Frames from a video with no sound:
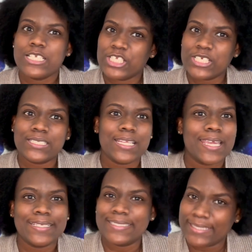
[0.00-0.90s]
just
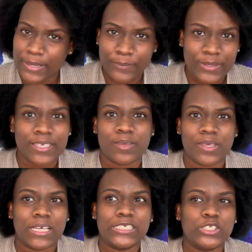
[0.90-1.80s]
like DM me,
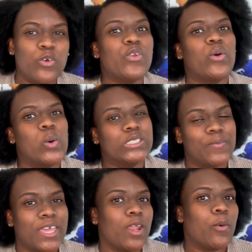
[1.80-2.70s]
because who knows, if
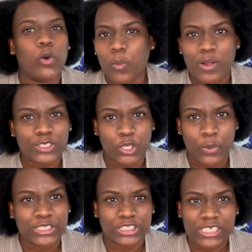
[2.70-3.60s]
I get a whole bunch of
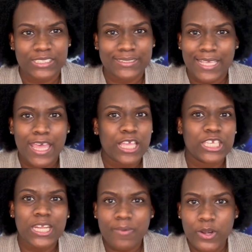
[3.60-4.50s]
questions,
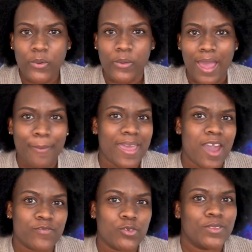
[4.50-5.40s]
you never know. I might
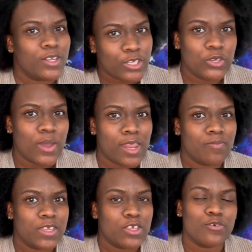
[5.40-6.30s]
have to do another Q&A
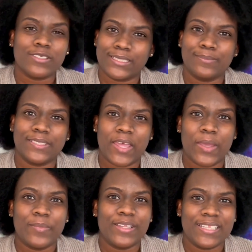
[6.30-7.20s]
video
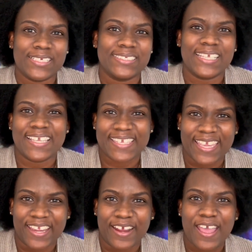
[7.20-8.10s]
sometime this
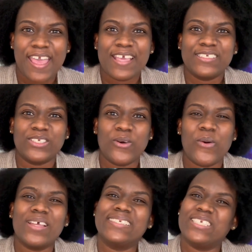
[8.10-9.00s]
year.
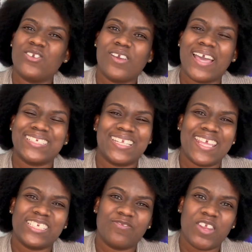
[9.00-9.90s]
So see you guys on the
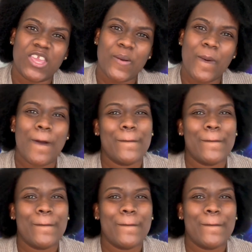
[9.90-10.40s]
next video.